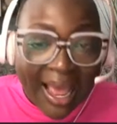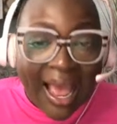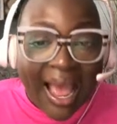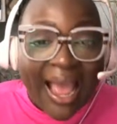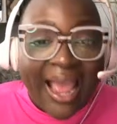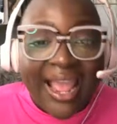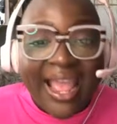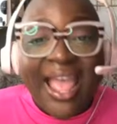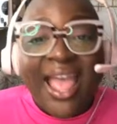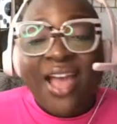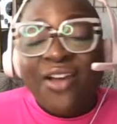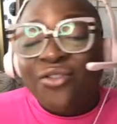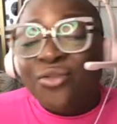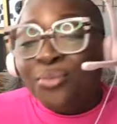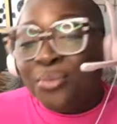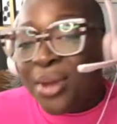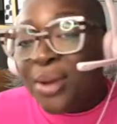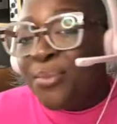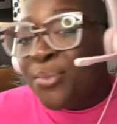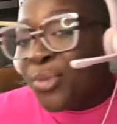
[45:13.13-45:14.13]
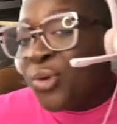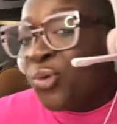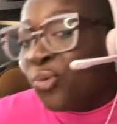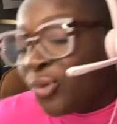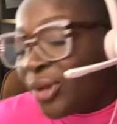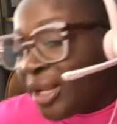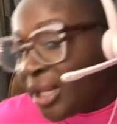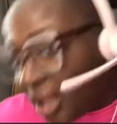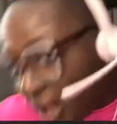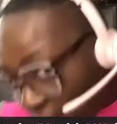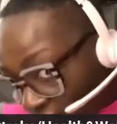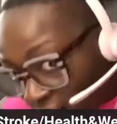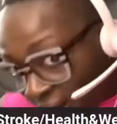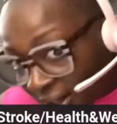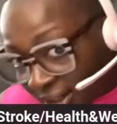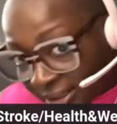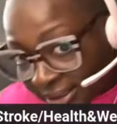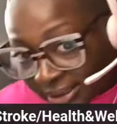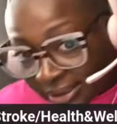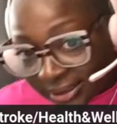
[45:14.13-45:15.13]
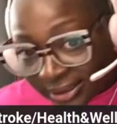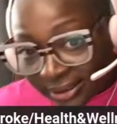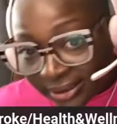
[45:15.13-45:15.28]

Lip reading: I have memory loss.